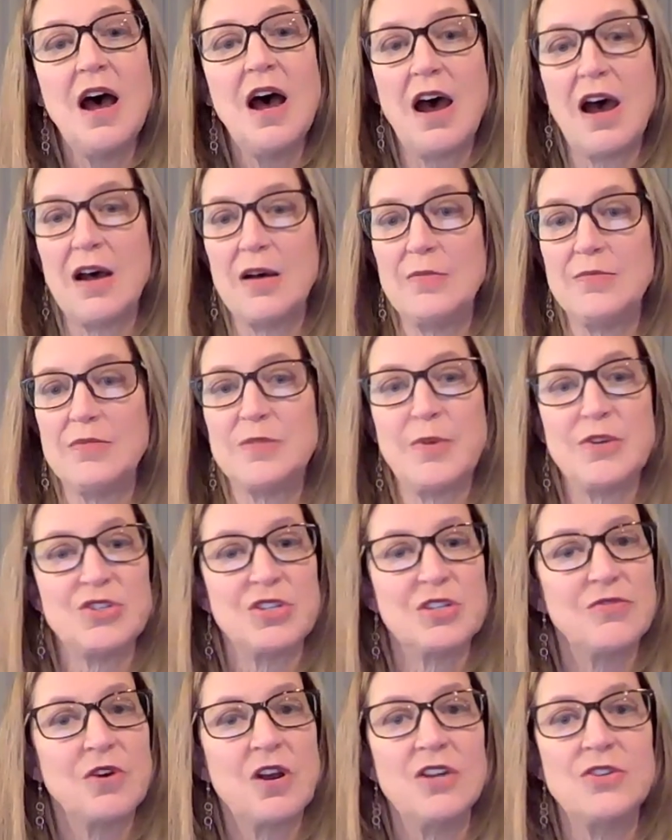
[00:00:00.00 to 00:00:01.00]

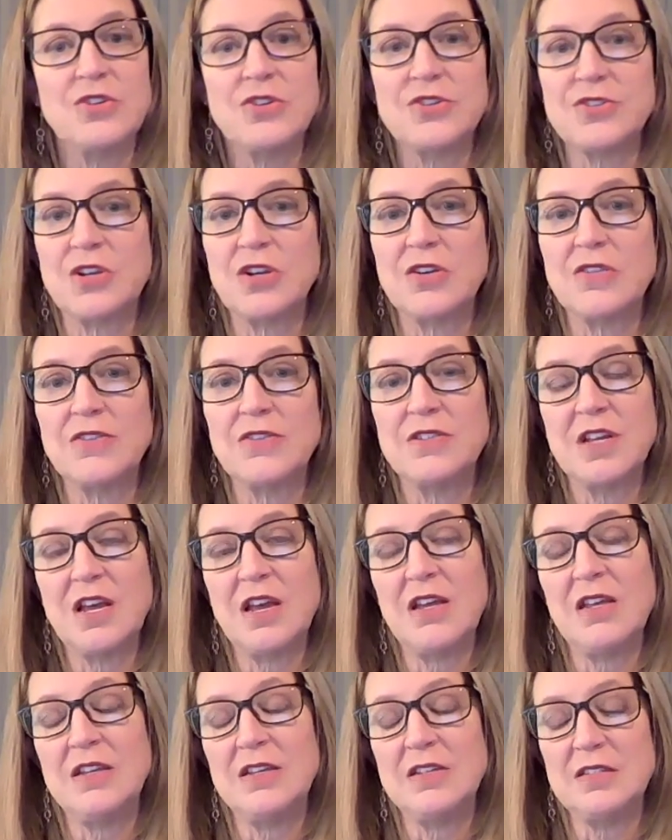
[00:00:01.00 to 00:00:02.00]
especially for underserved
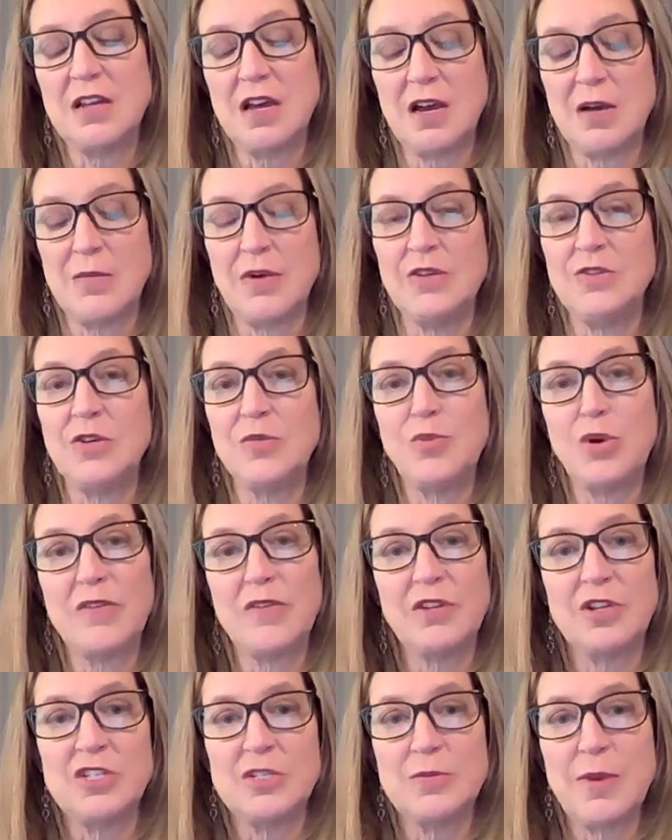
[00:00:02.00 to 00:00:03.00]
and
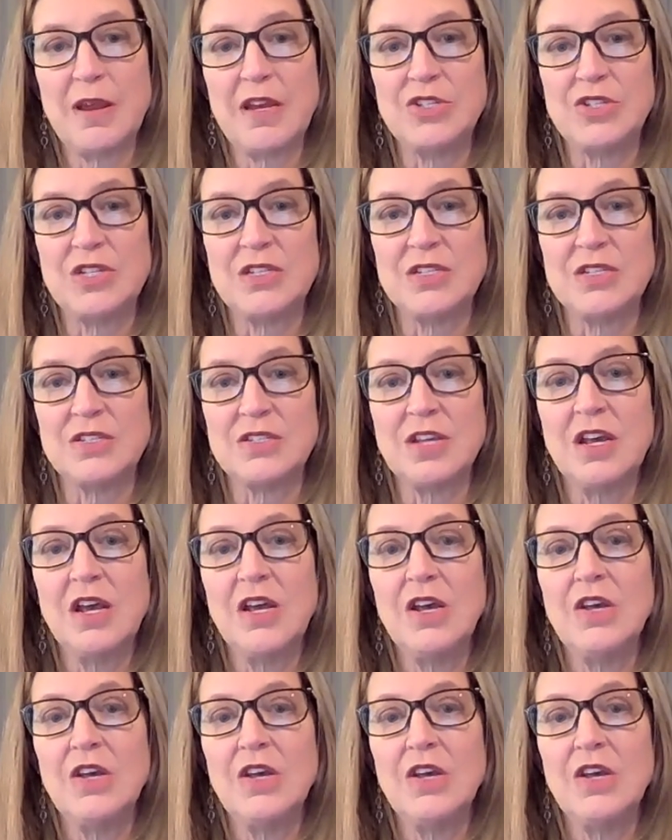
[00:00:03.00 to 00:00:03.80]
underprivileged patients.